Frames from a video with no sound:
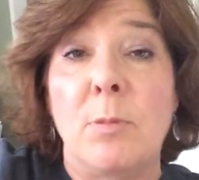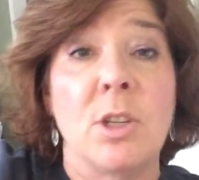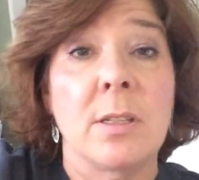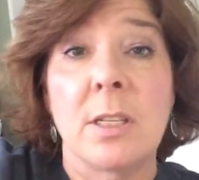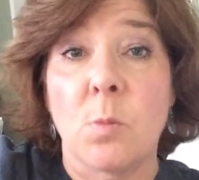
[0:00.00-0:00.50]

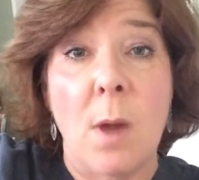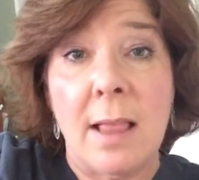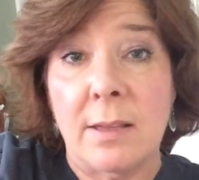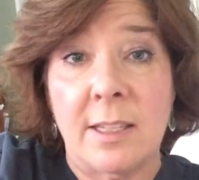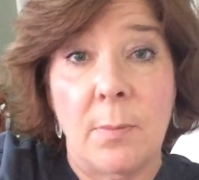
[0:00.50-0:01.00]
just as
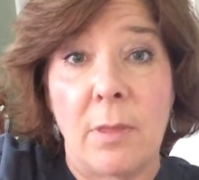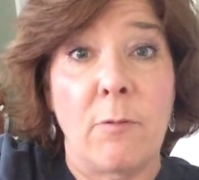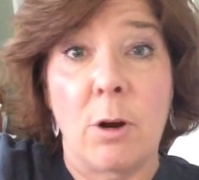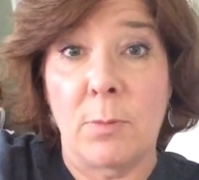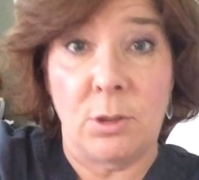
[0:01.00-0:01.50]
well as some of the
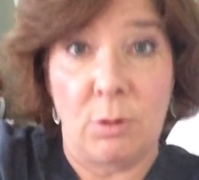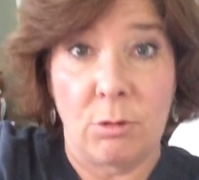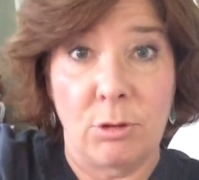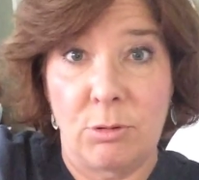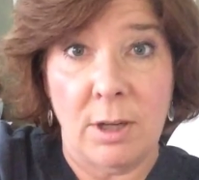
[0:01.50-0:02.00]

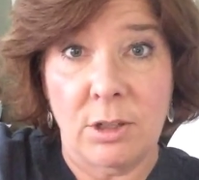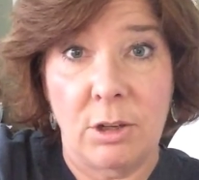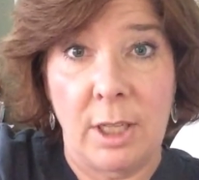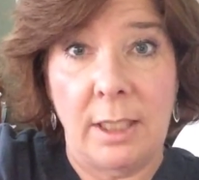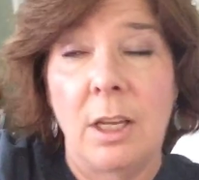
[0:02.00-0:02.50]
pharmaceutical drugs
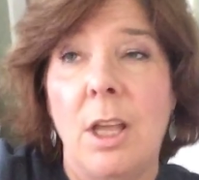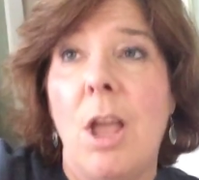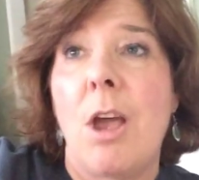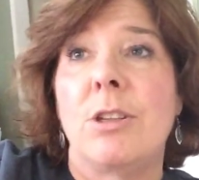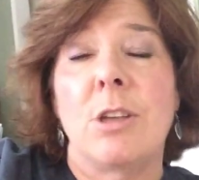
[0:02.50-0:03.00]
could.
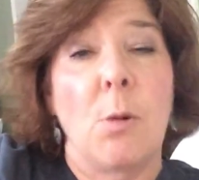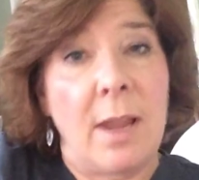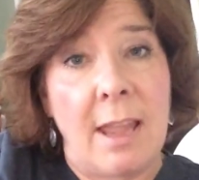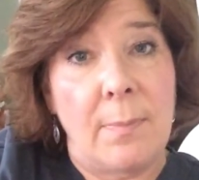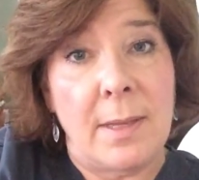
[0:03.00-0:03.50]
So we
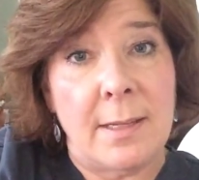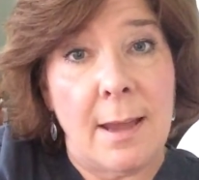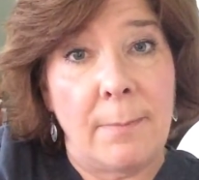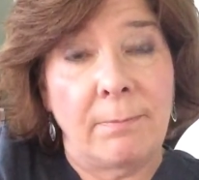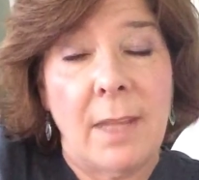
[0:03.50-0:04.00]
kept this
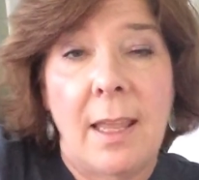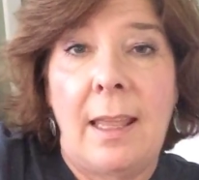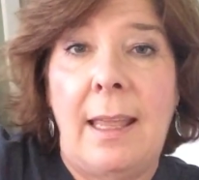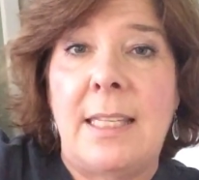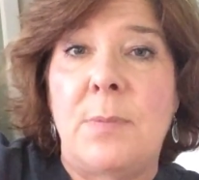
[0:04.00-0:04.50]
up.
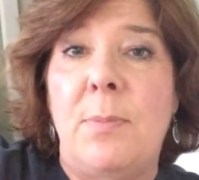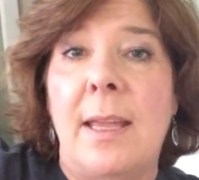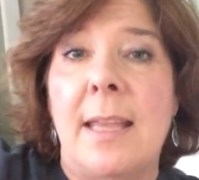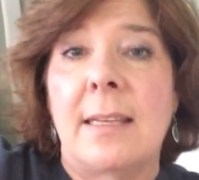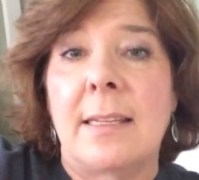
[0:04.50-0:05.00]
It's
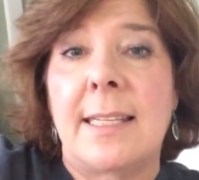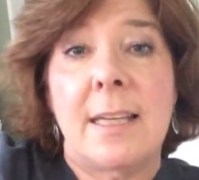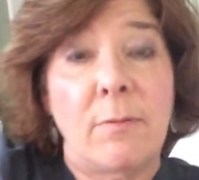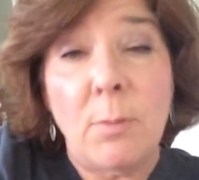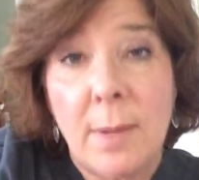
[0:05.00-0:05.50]
been
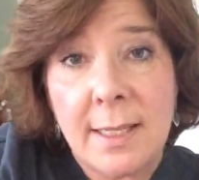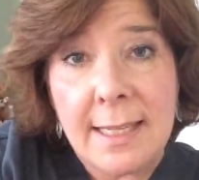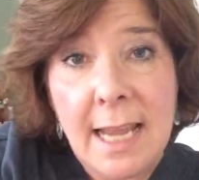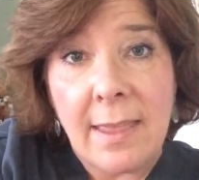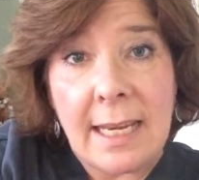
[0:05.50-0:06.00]
several
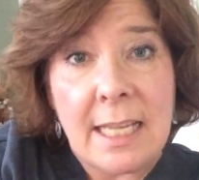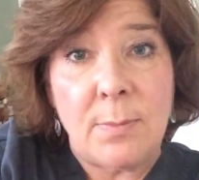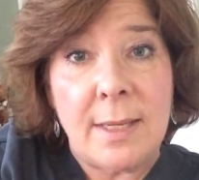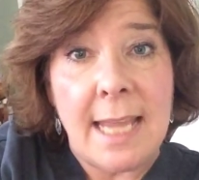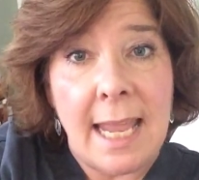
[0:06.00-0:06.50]
months now that he's
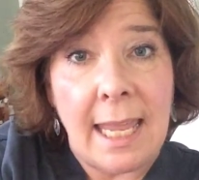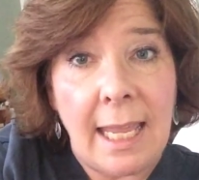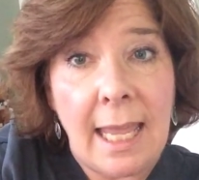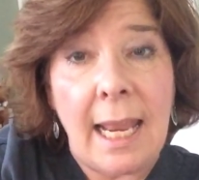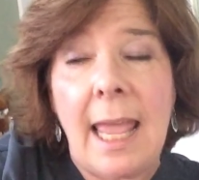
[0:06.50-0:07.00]
been
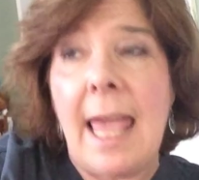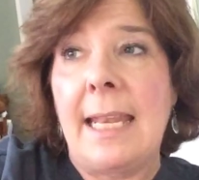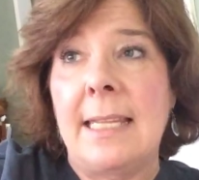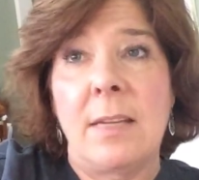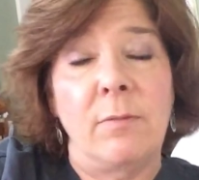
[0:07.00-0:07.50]
taking it, and
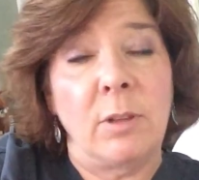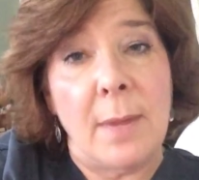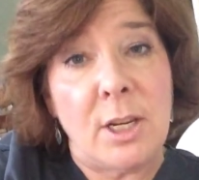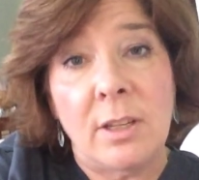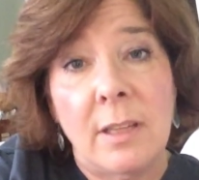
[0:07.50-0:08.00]
his
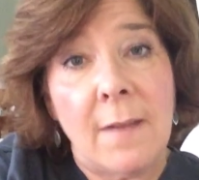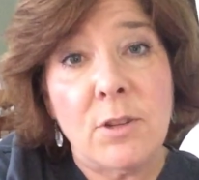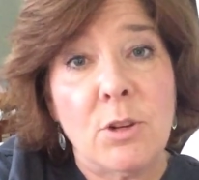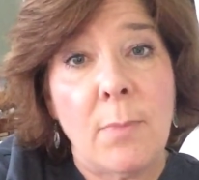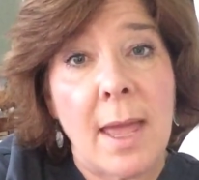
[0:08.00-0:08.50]
inflammation
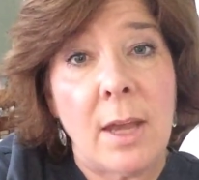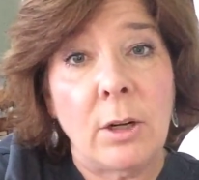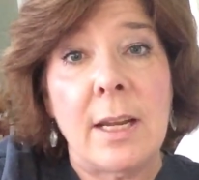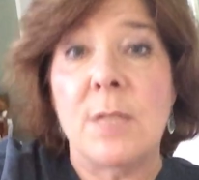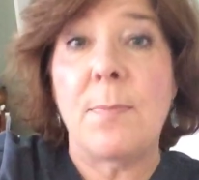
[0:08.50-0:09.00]
levels are
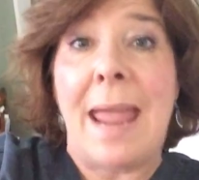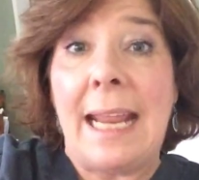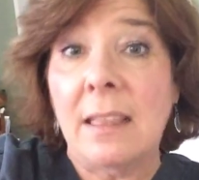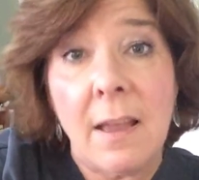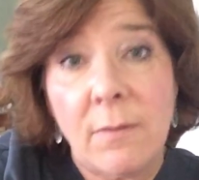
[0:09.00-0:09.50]
better. His
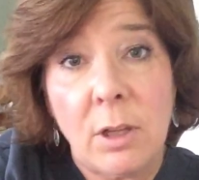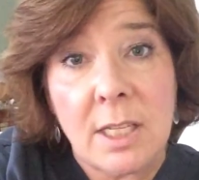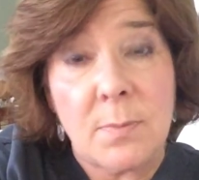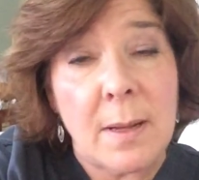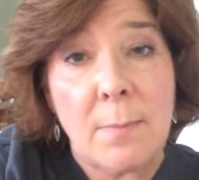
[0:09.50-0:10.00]
pain level
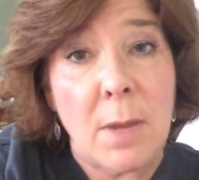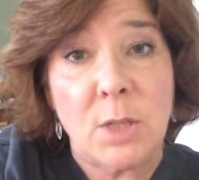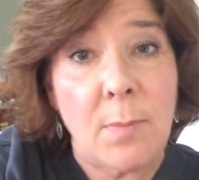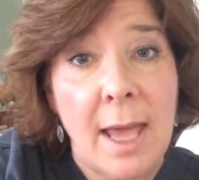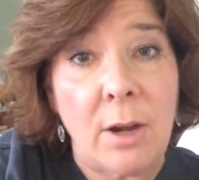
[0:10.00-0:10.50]
has been
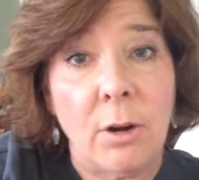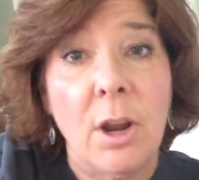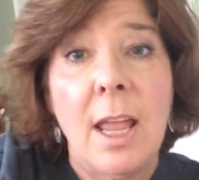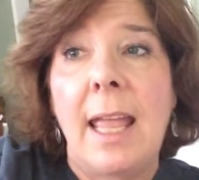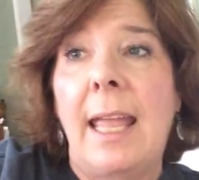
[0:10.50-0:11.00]
much better.
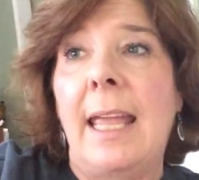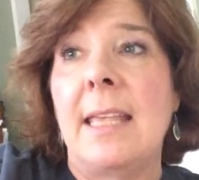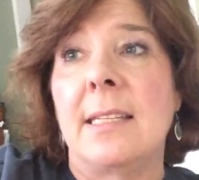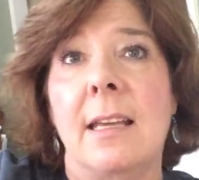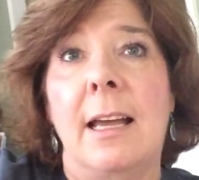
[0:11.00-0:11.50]

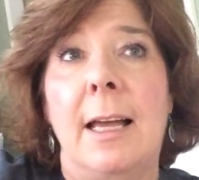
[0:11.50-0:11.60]
His